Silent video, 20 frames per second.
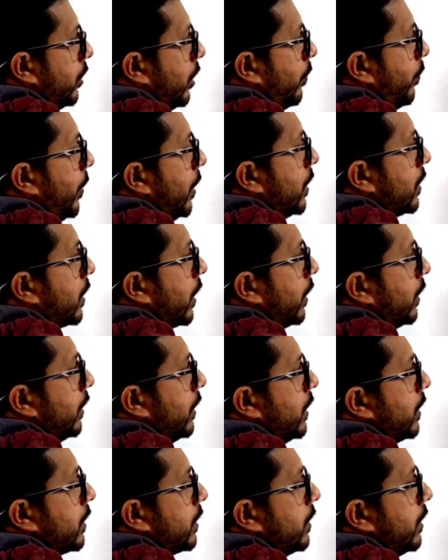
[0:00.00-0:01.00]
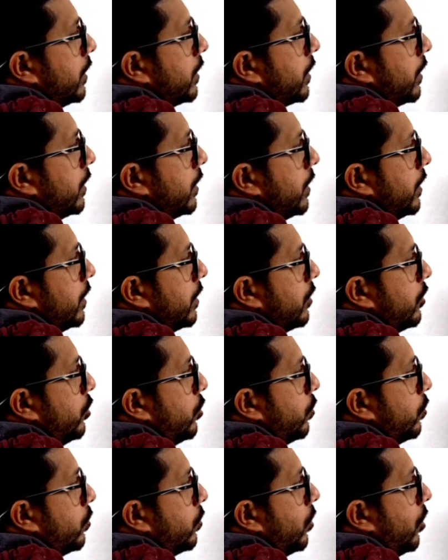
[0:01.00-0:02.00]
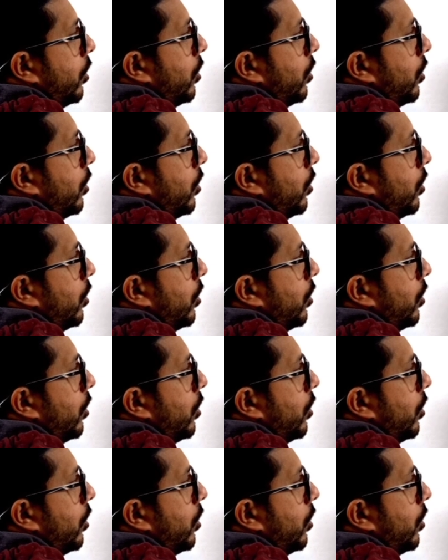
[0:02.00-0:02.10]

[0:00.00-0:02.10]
It means that this distance is 2.